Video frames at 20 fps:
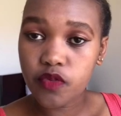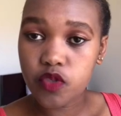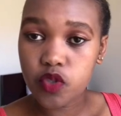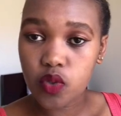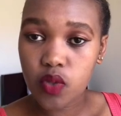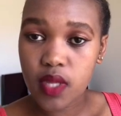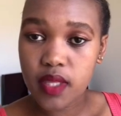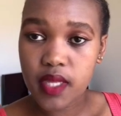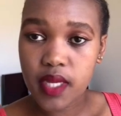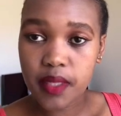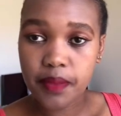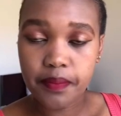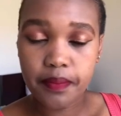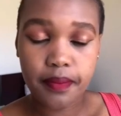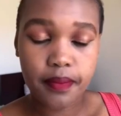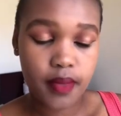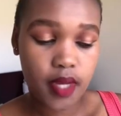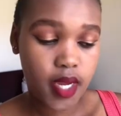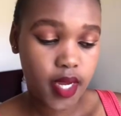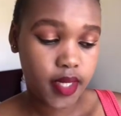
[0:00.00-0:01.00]
sugar that
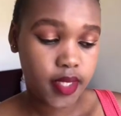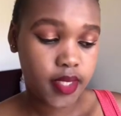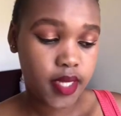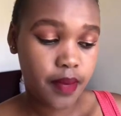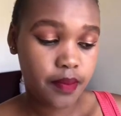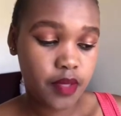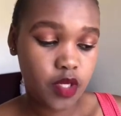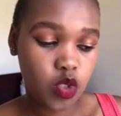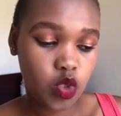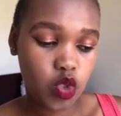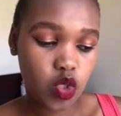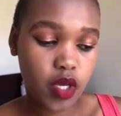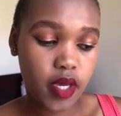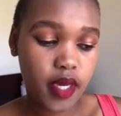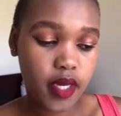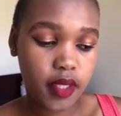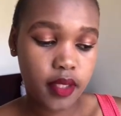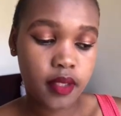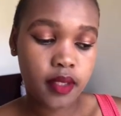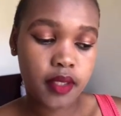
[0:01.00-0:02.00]
can damage your
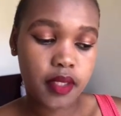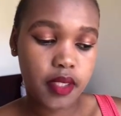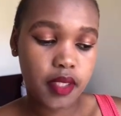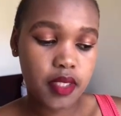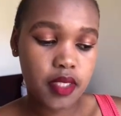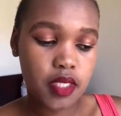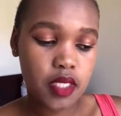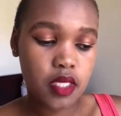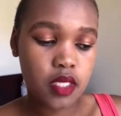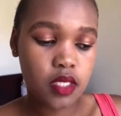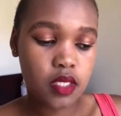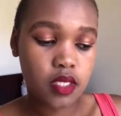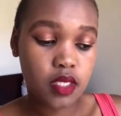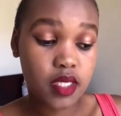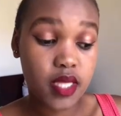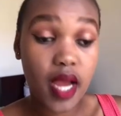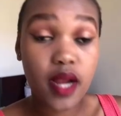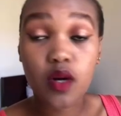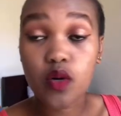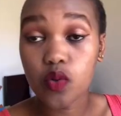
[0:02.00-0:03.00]
health is
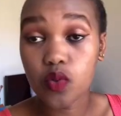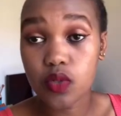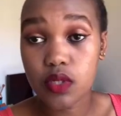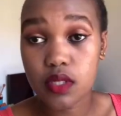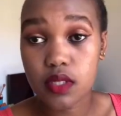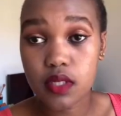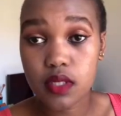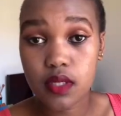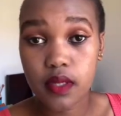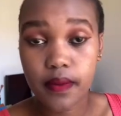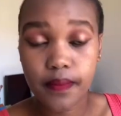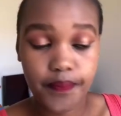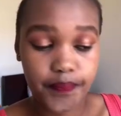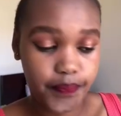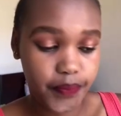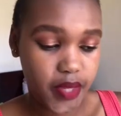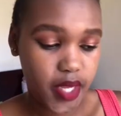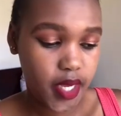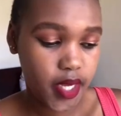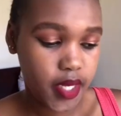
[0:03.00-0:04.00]
sucrose
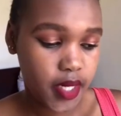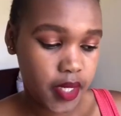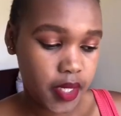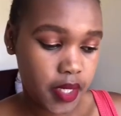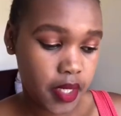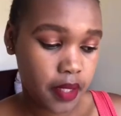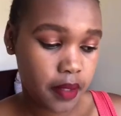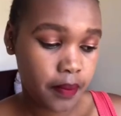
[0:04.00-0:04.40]
and